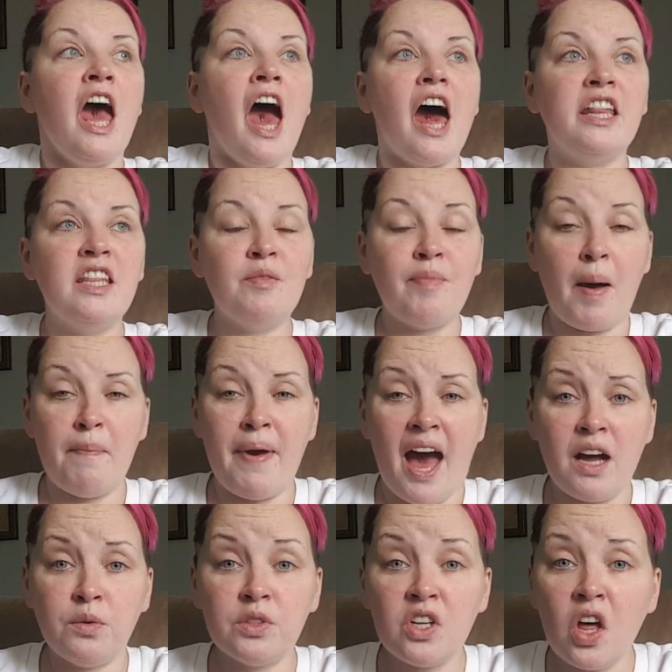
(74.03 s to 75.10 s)
And then my
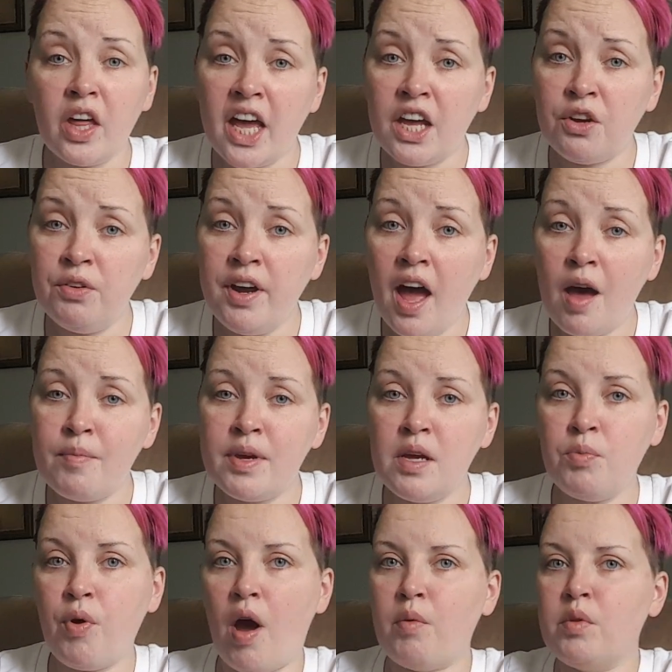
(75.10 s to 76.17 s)
back was all angry at me,
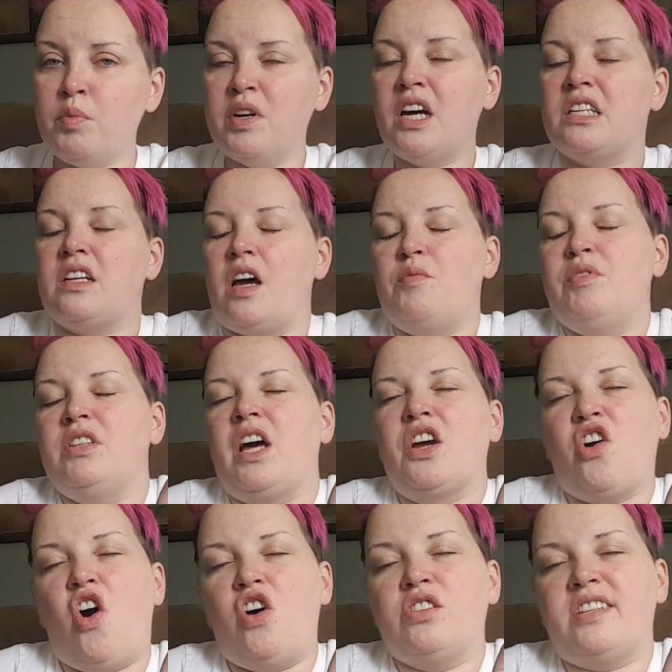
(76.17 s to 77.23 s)
probably because I'd been
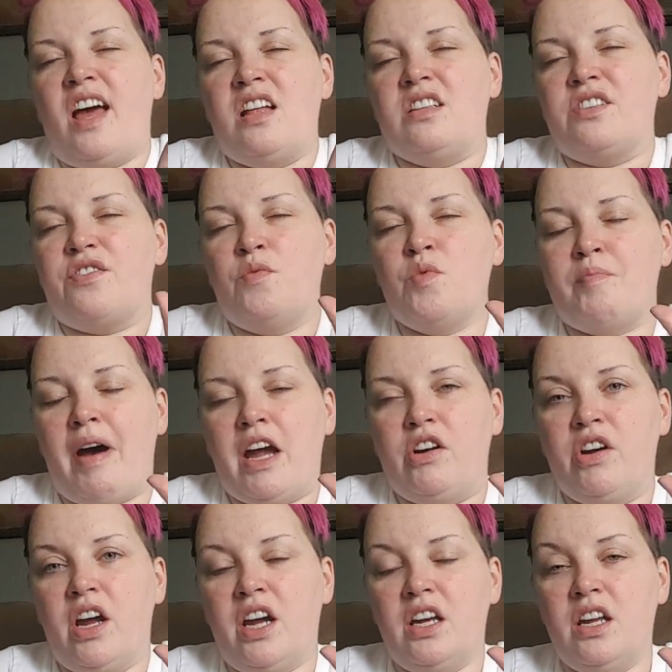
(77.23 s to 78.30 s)
like all tense from the
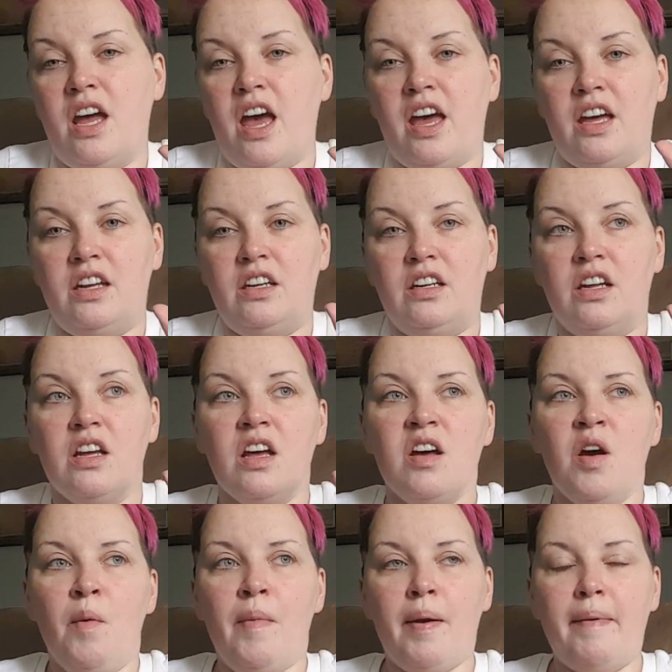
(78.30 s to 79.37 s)
migraine. And
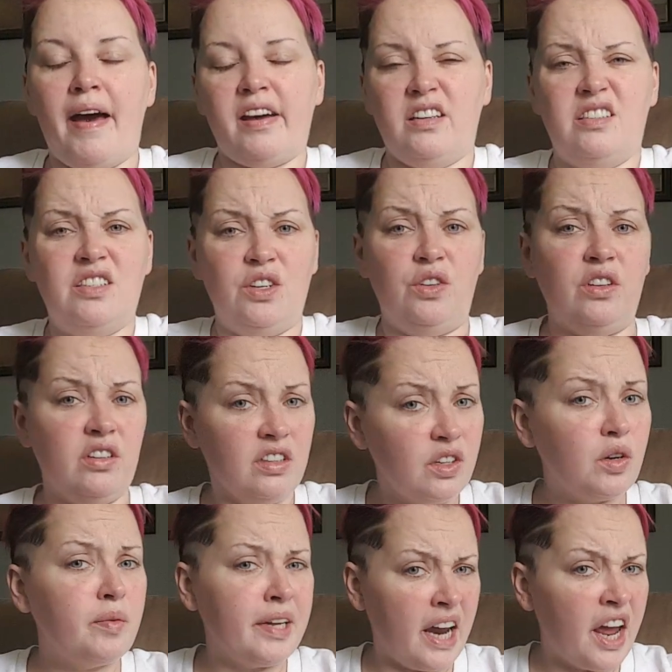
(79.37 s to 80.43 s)
my back is still a
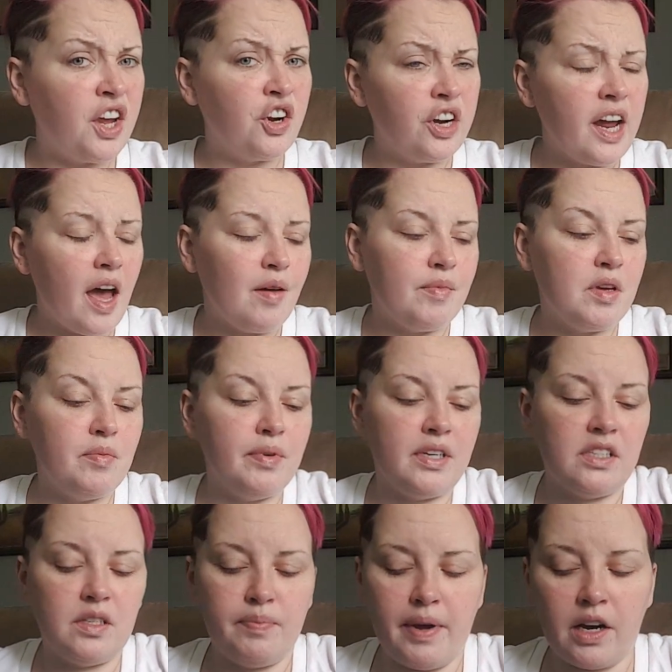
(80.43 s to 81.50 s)
little bit angry at me, but
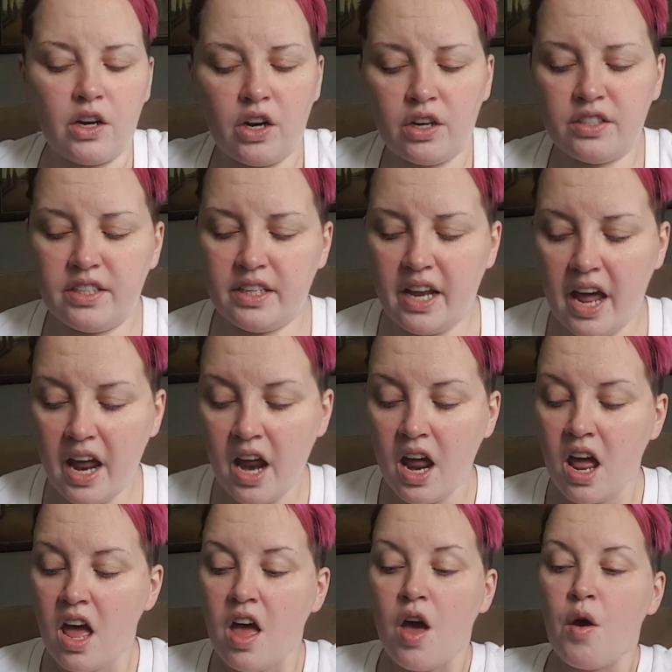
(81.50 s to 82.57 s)
it's better today.
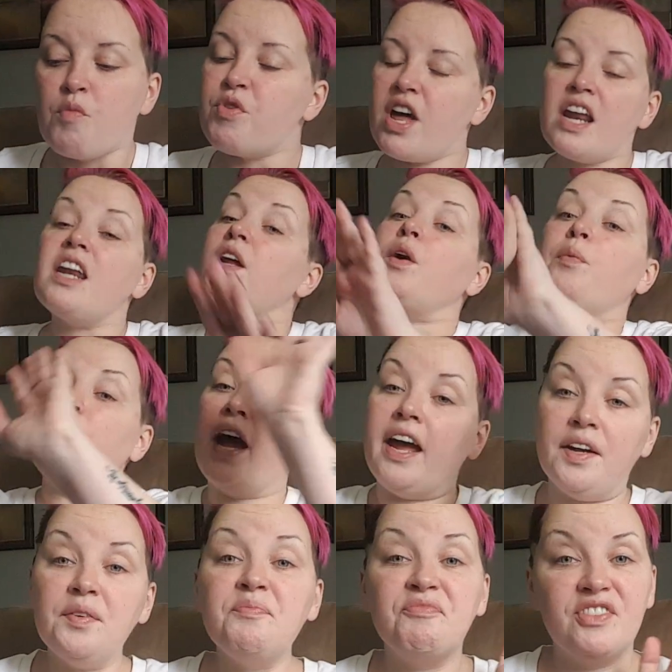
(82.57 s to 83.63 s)
But
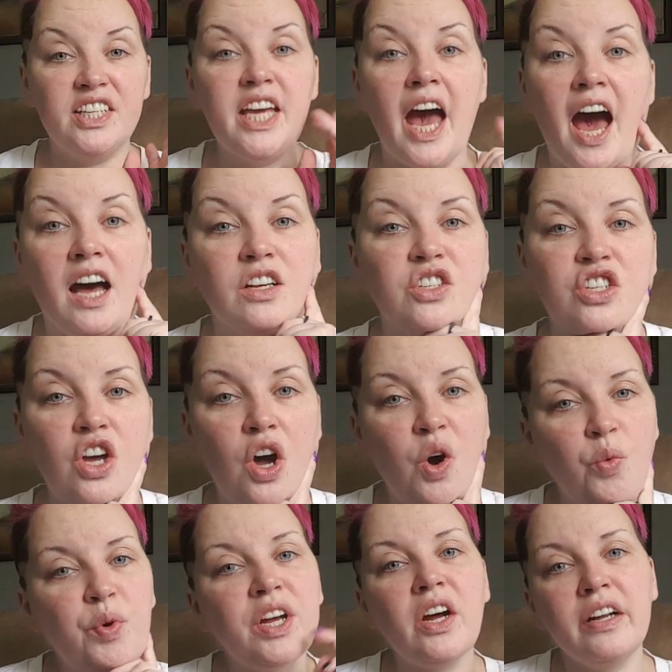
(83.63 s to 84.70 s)
anyway, yeah, so
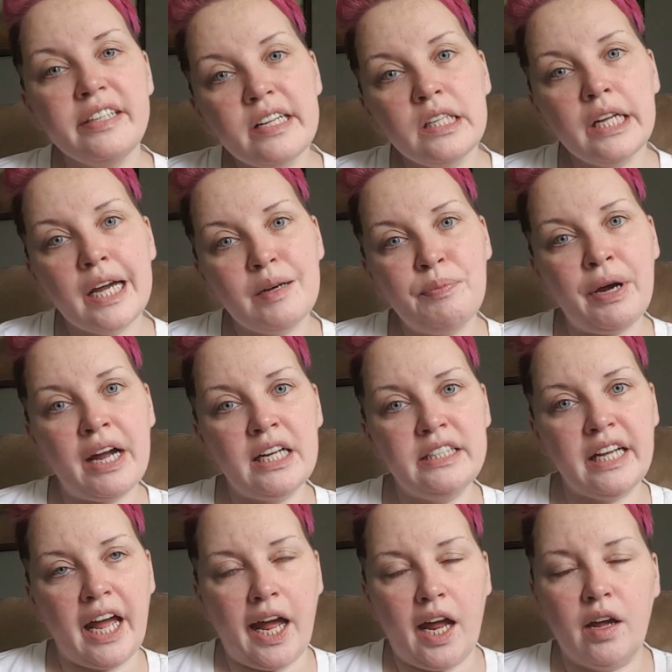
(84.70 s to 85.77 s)
we got delayed by a
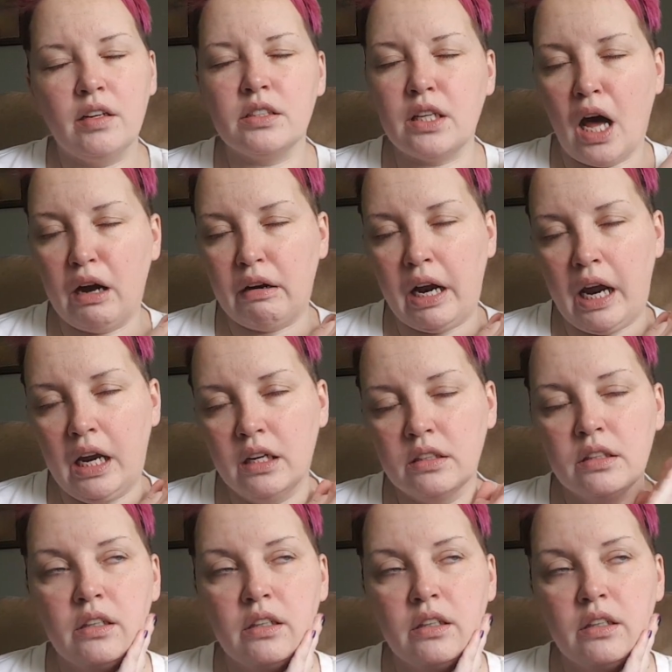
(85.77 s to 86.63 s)
day. Sorry.